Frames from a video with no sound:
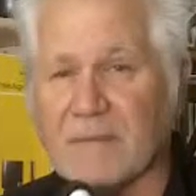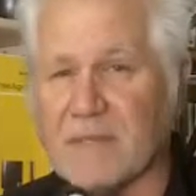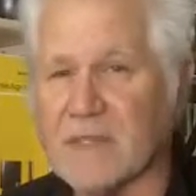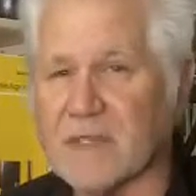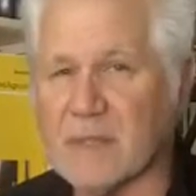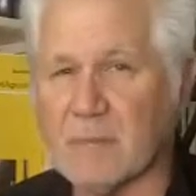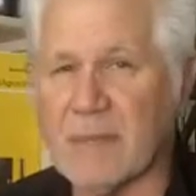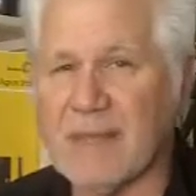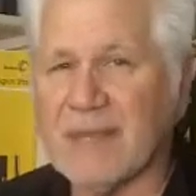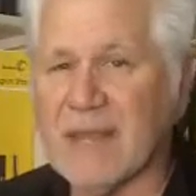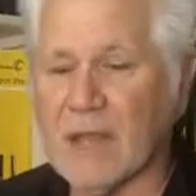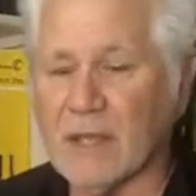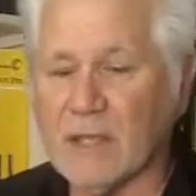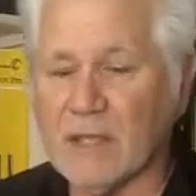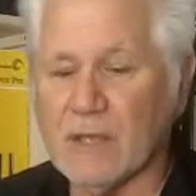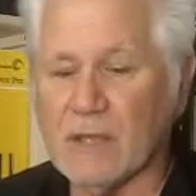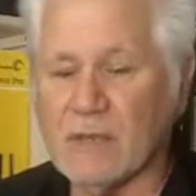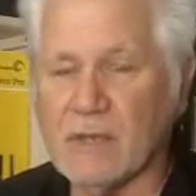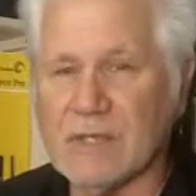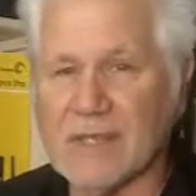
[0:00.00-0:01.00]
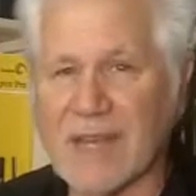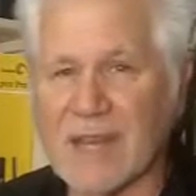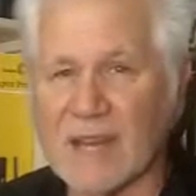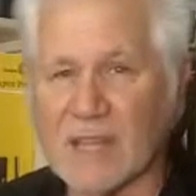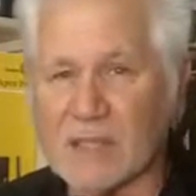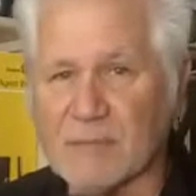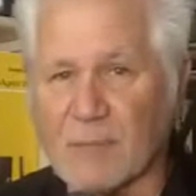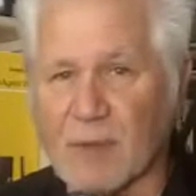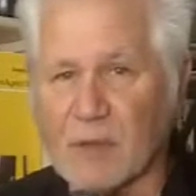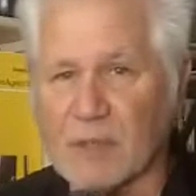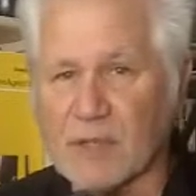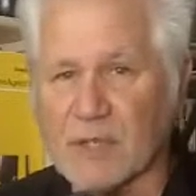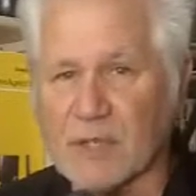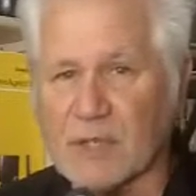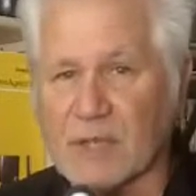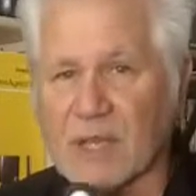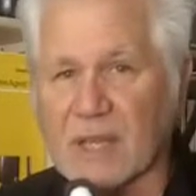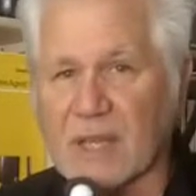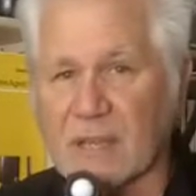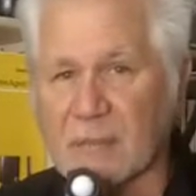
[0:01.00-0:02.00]
Doesn't mean I'll use that exposure
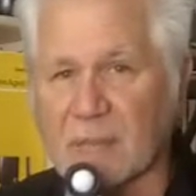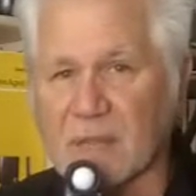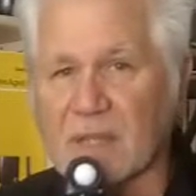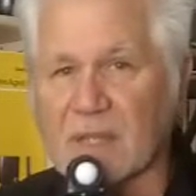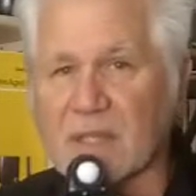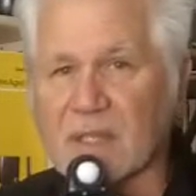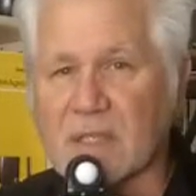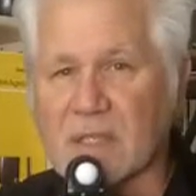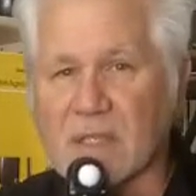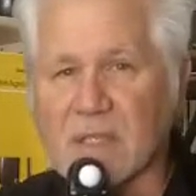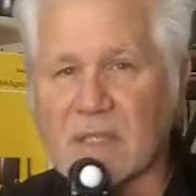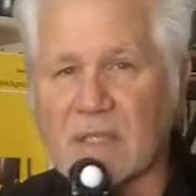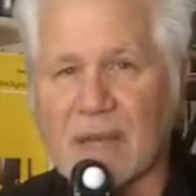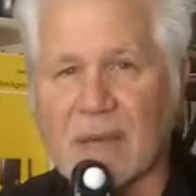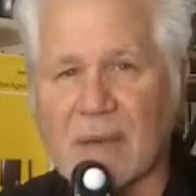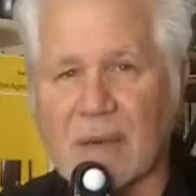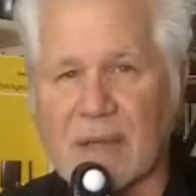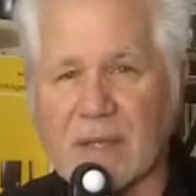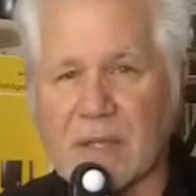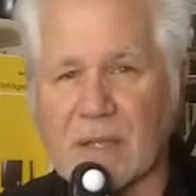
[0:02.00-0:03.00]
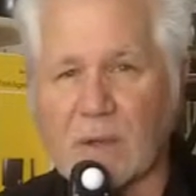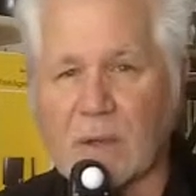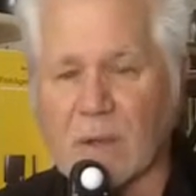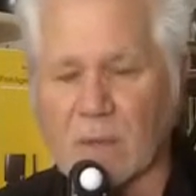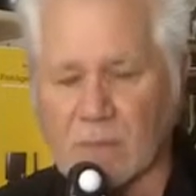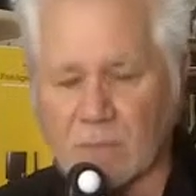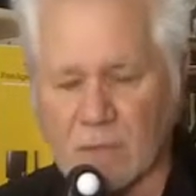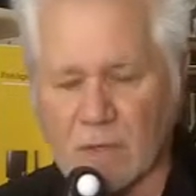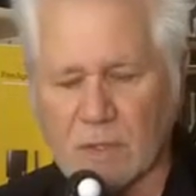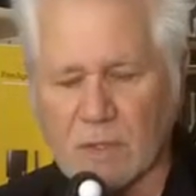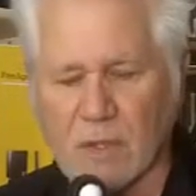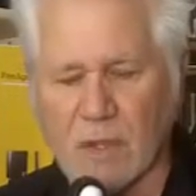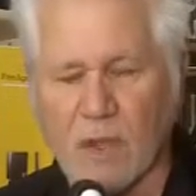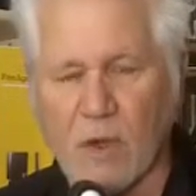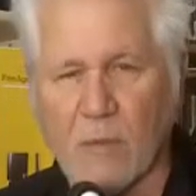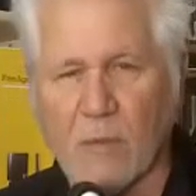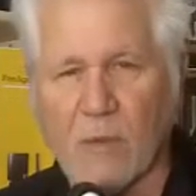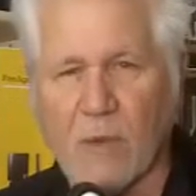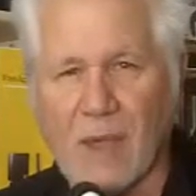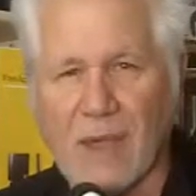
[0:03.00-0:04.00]
setting, but this is how I do it, the
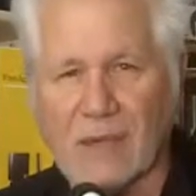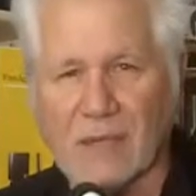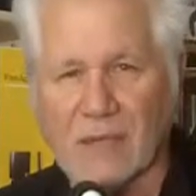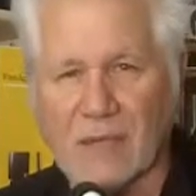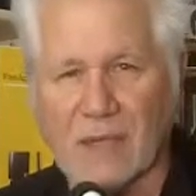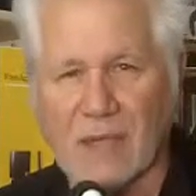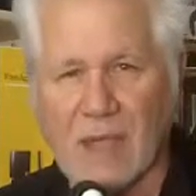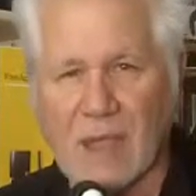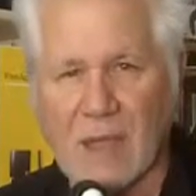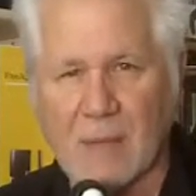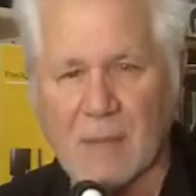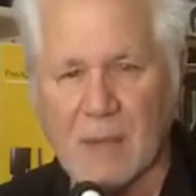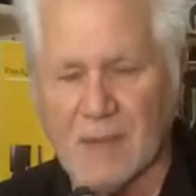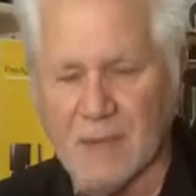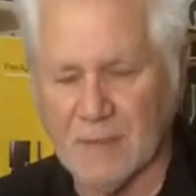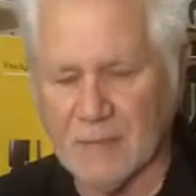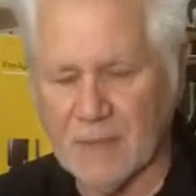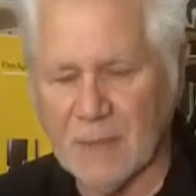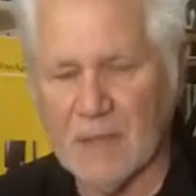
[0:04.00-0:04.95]
dome right to camera.